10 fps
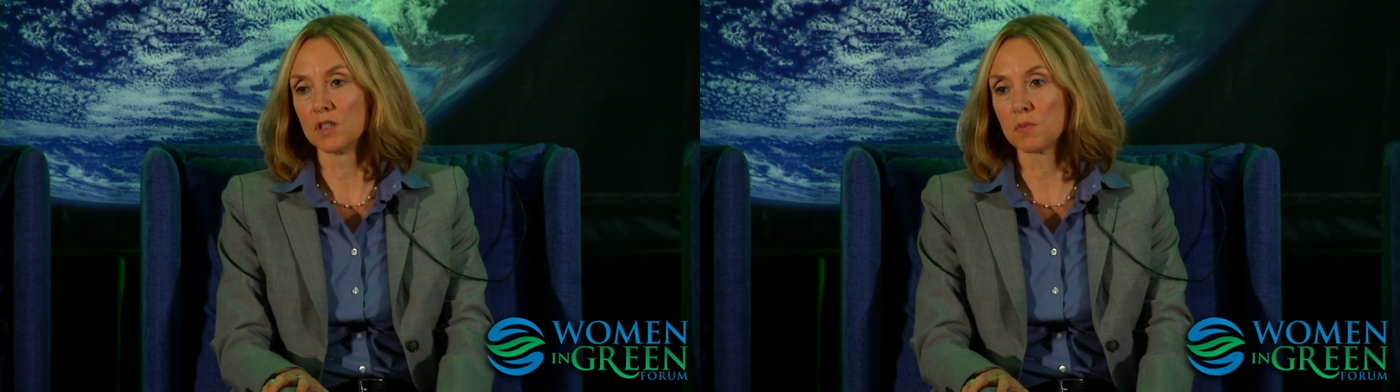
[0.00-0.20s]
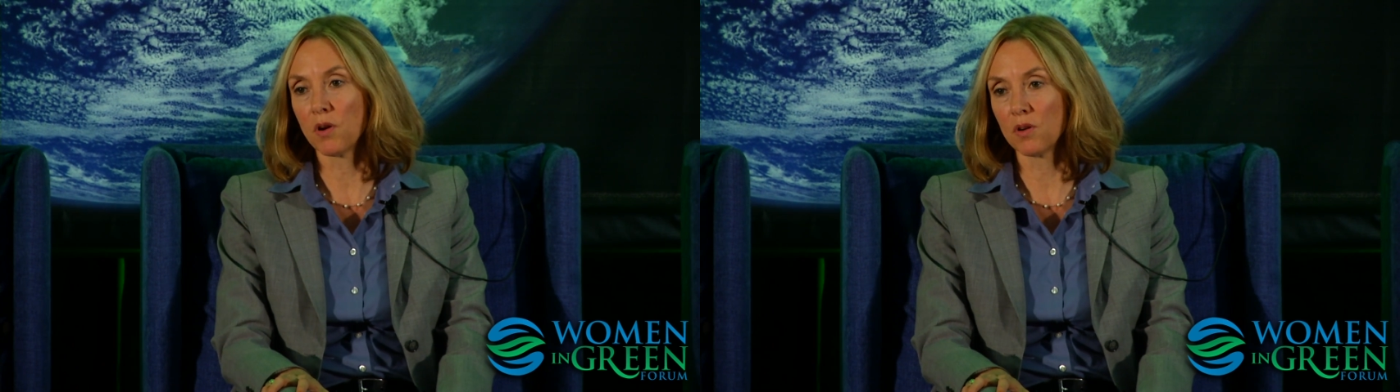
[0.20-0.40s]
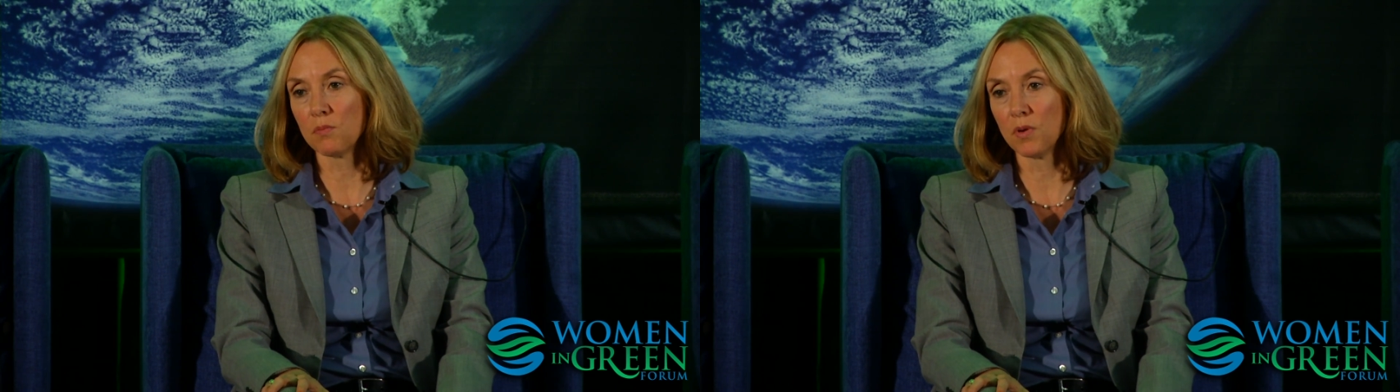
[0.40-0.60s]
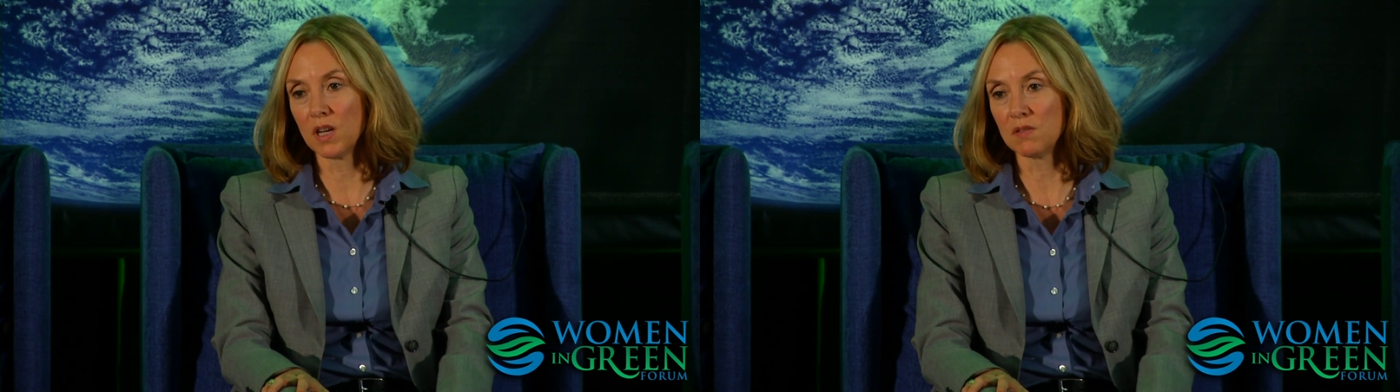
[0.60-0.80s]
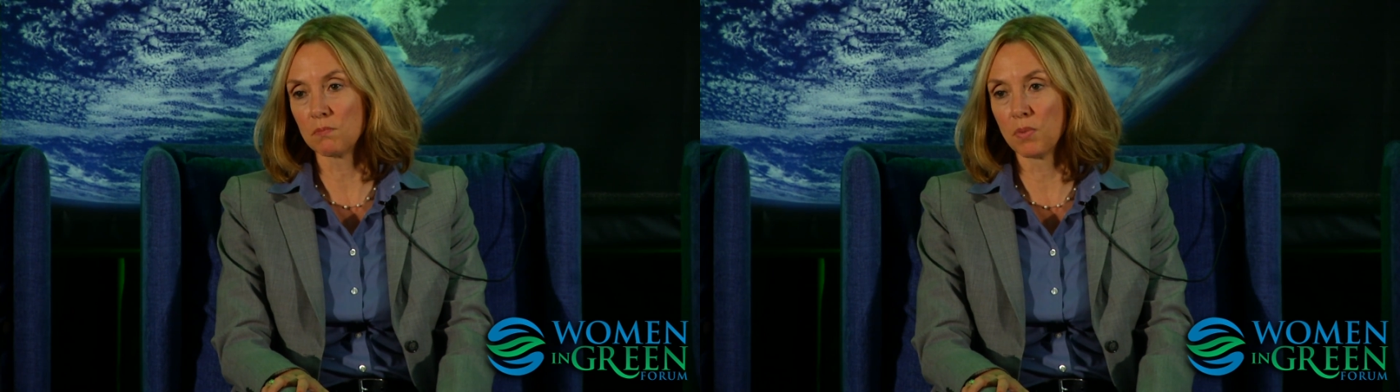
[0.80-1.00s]
It's part of
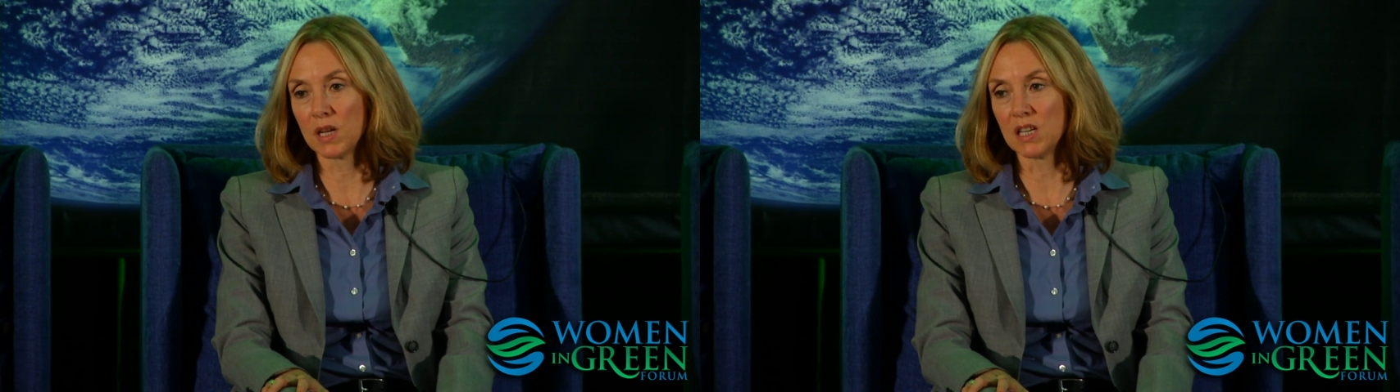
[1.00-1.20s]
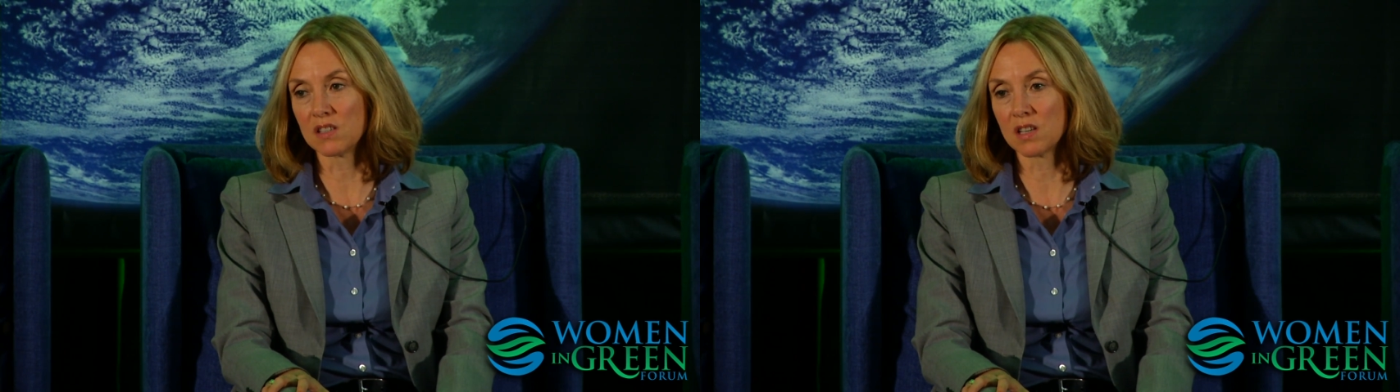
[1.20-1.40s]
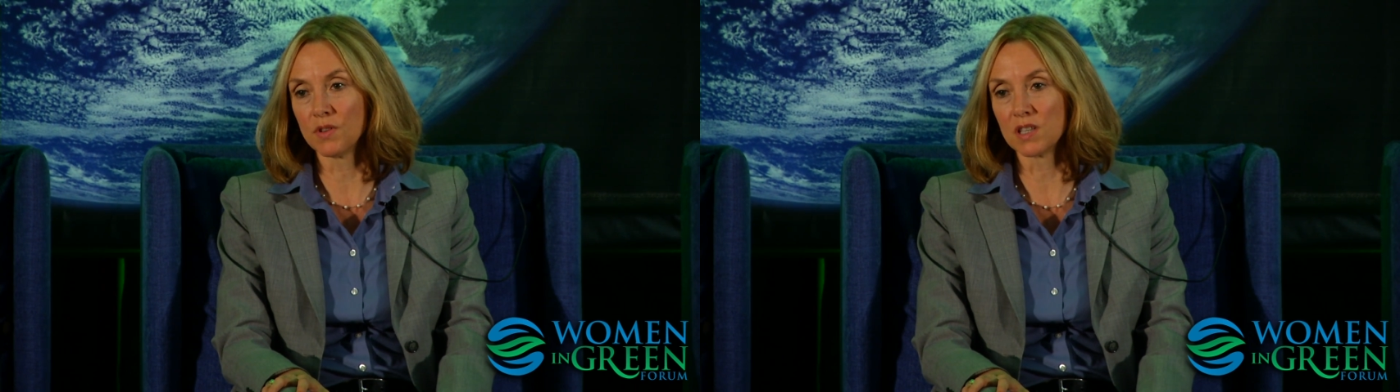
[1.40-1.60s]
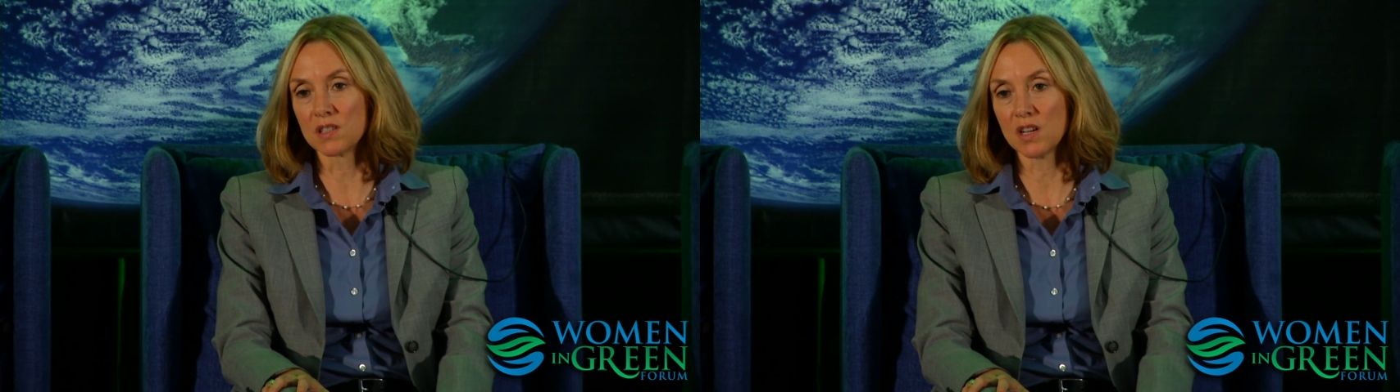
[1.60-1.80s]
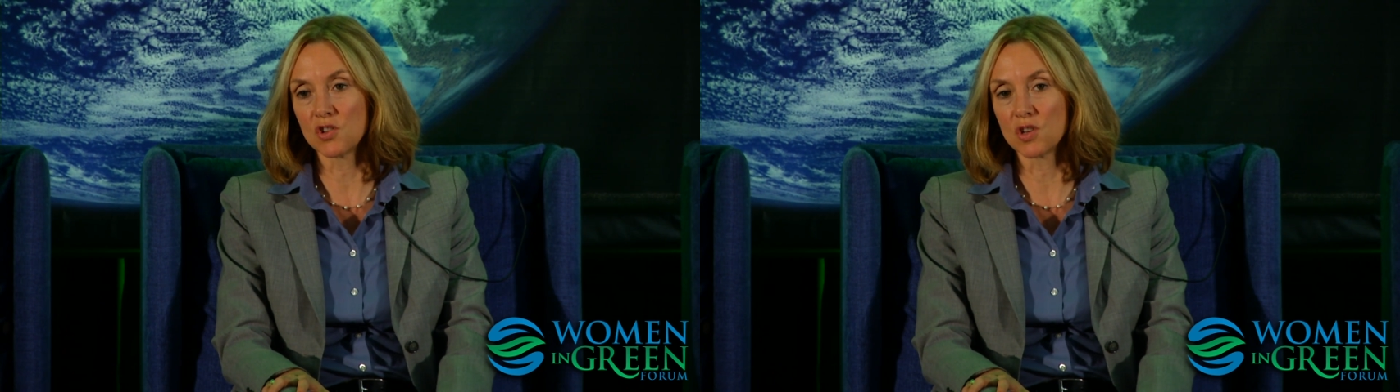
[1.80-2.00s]
bringing
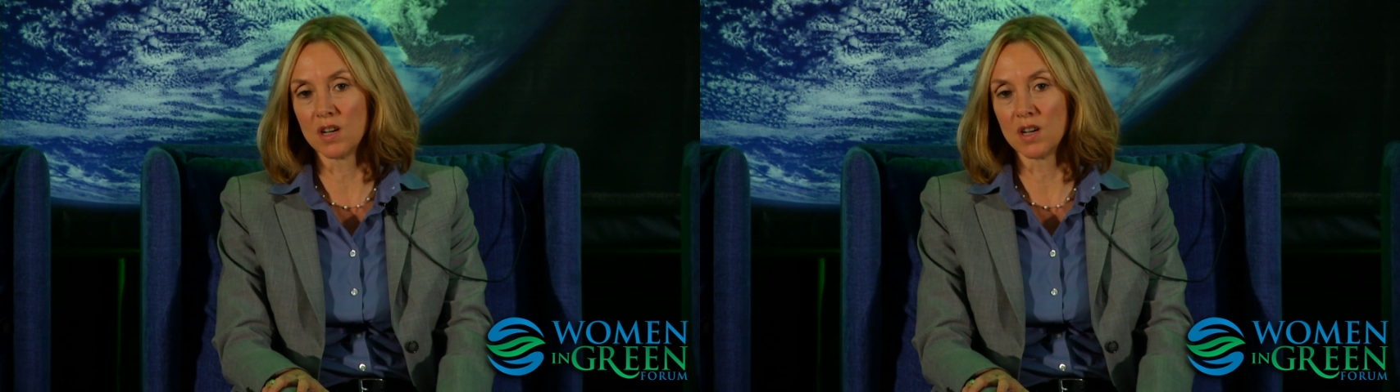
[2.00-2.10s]
civilization,